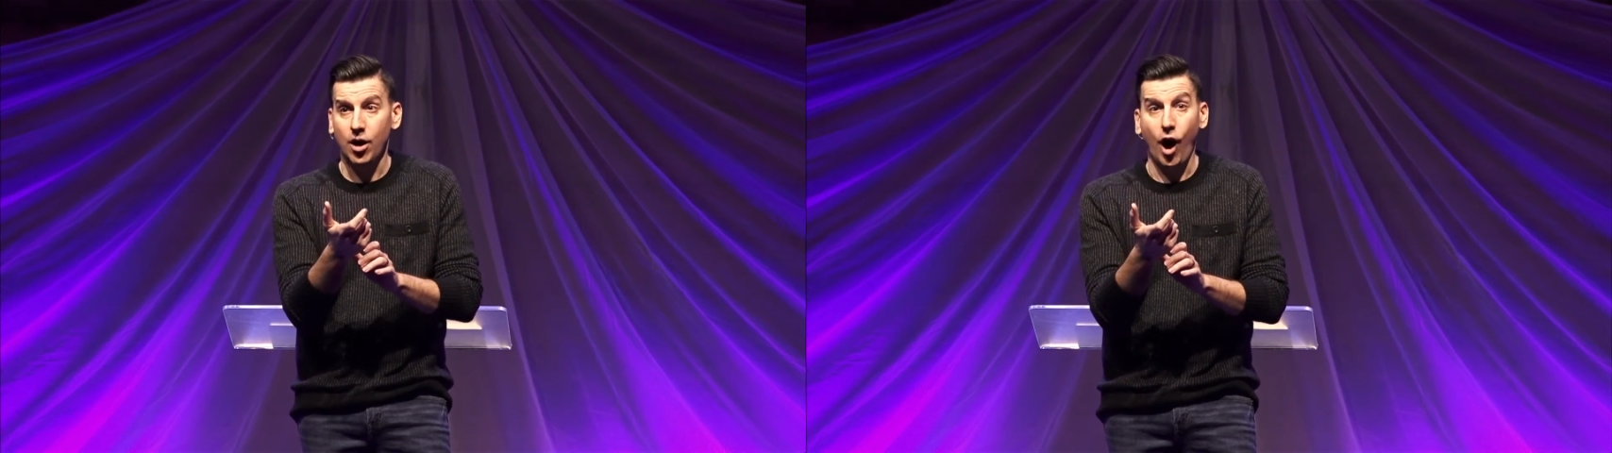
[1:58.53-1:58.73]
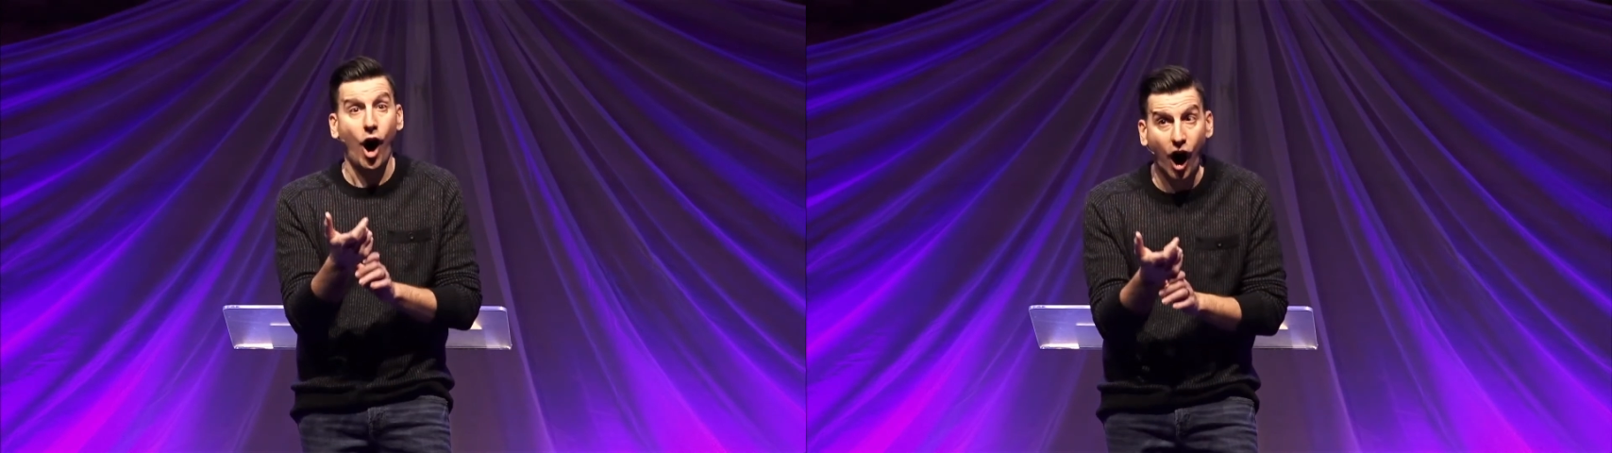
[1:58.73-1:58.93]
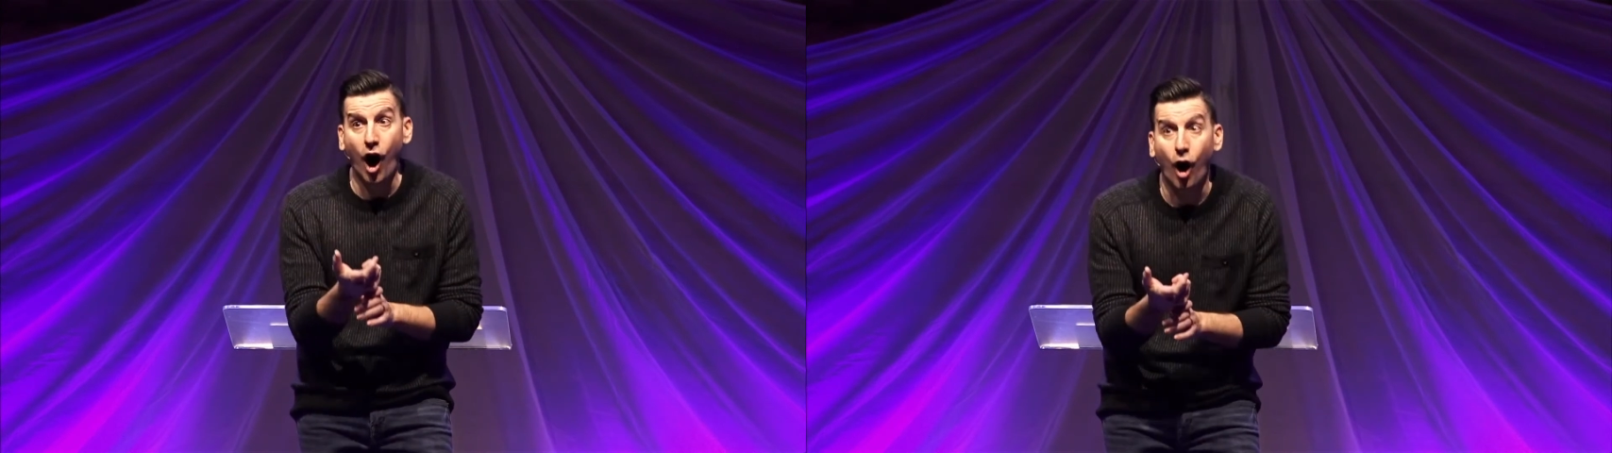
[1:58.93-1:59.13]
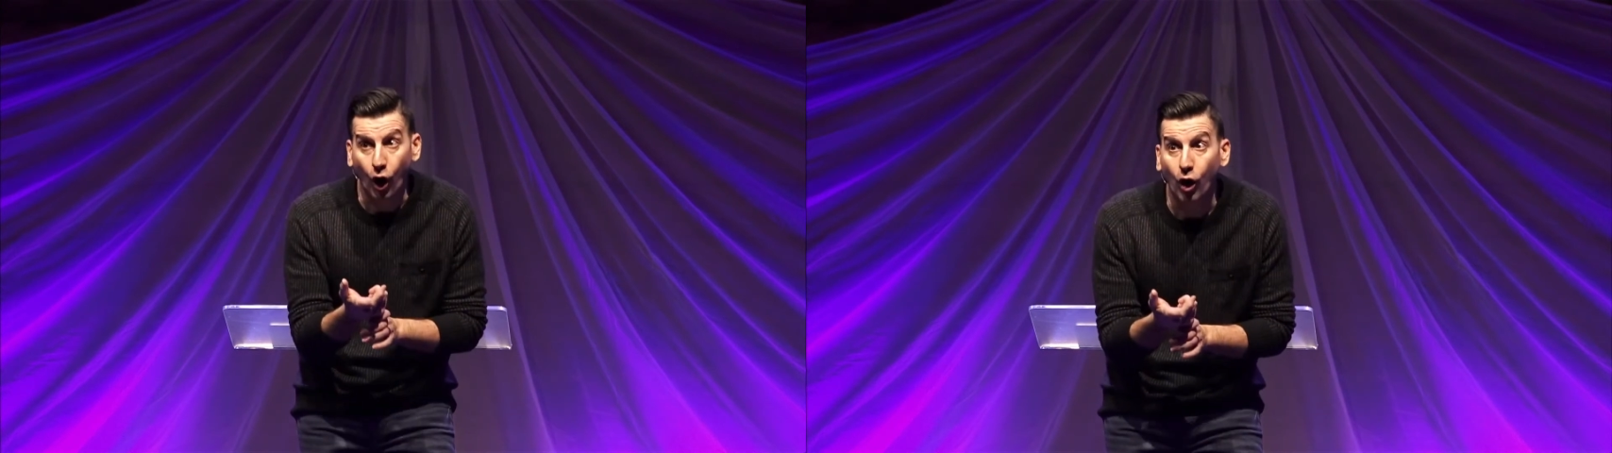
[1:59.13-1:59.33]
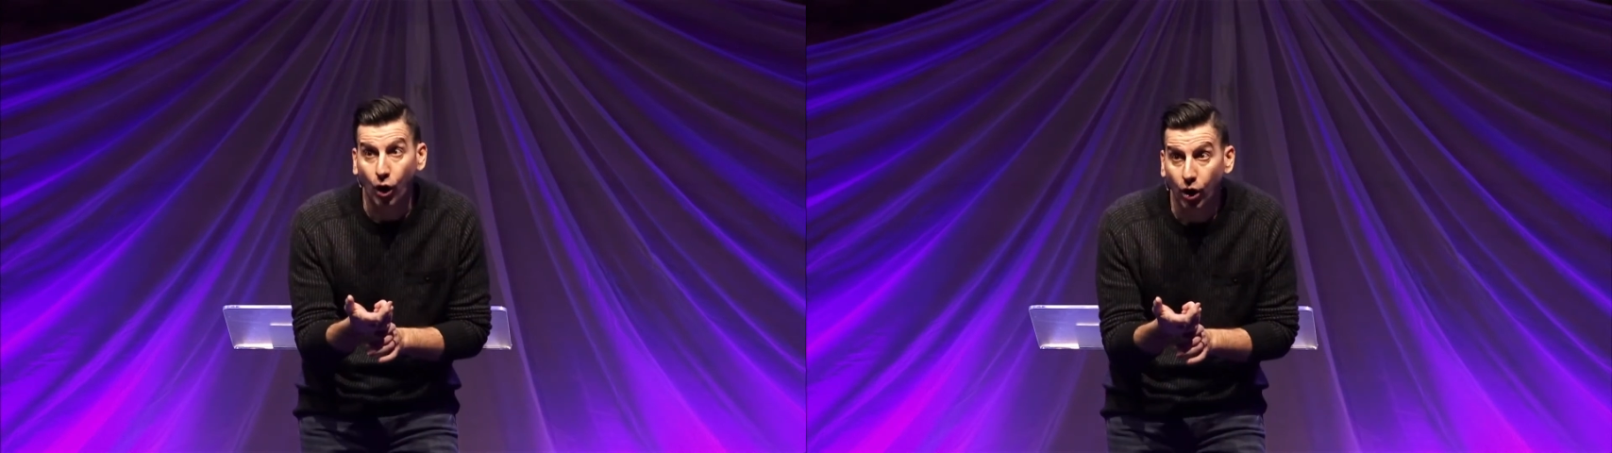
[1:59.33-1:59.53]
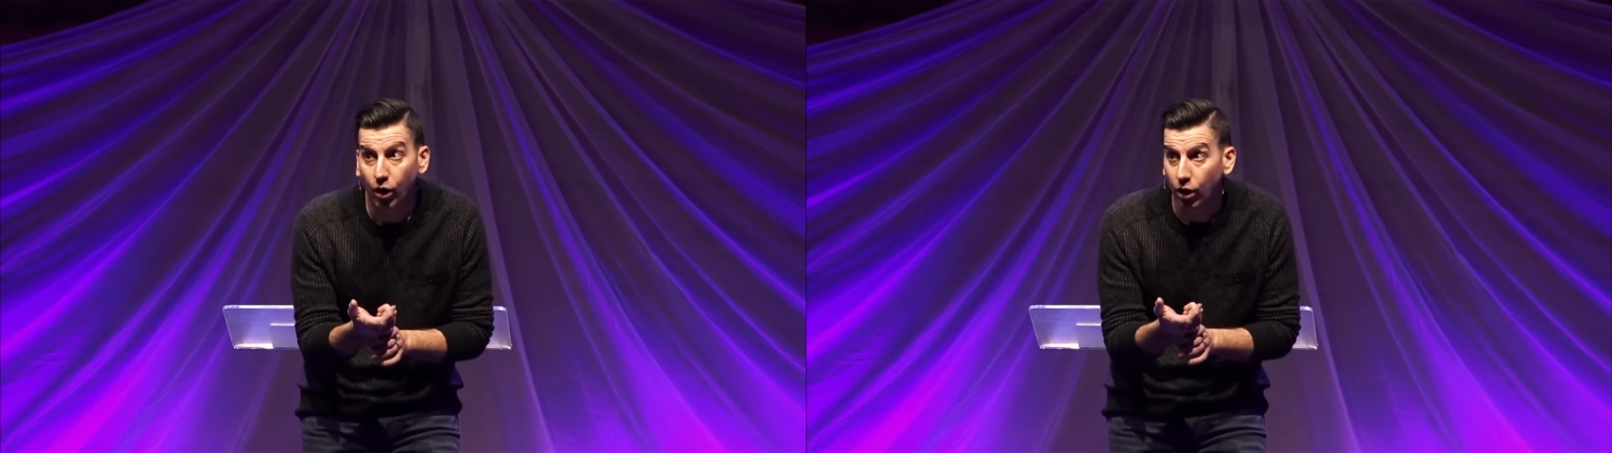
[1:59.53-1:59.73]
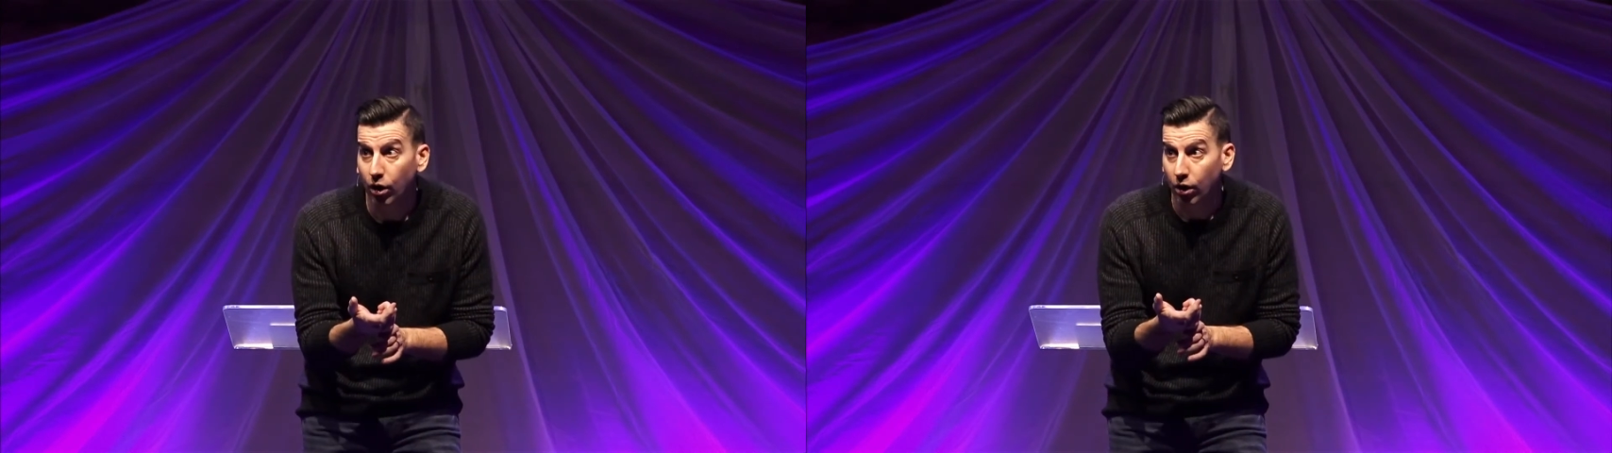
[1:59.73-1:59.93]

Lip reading: All.